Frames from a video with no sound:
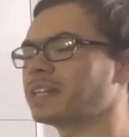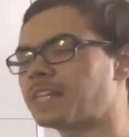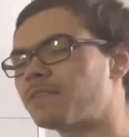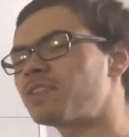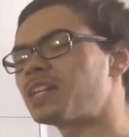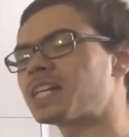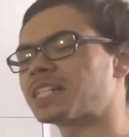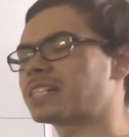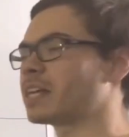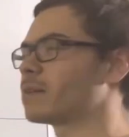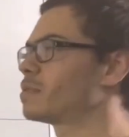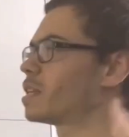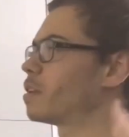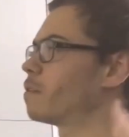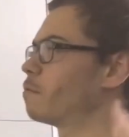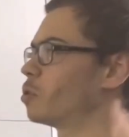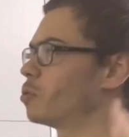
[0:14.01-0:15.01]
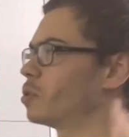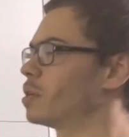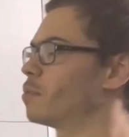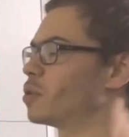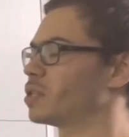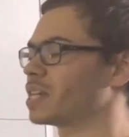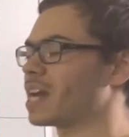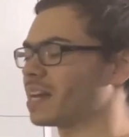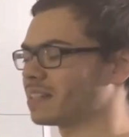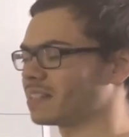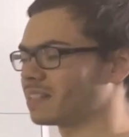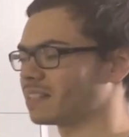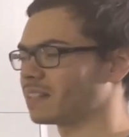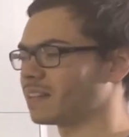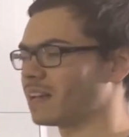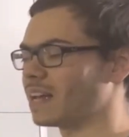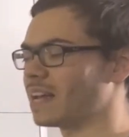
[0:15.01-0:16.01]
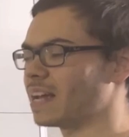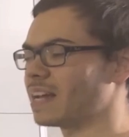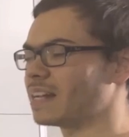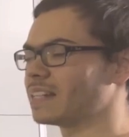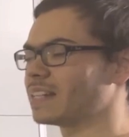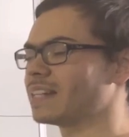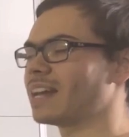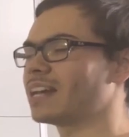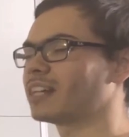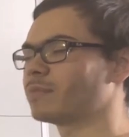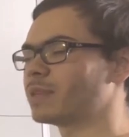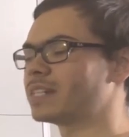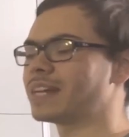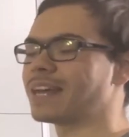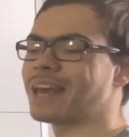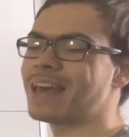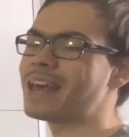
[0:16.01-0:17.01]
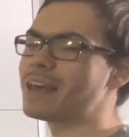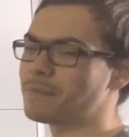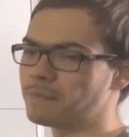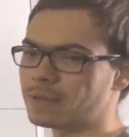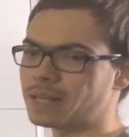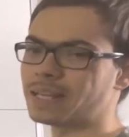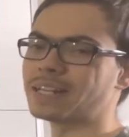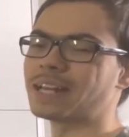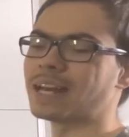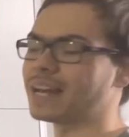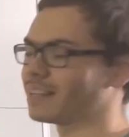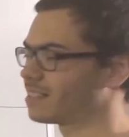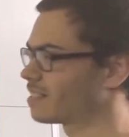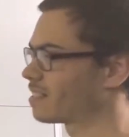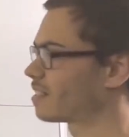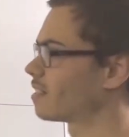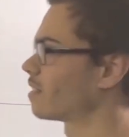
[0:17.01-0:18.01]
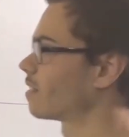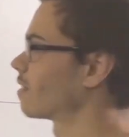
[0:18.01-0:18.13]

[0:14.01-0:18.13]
given a subset of real numbers S and an element M in S,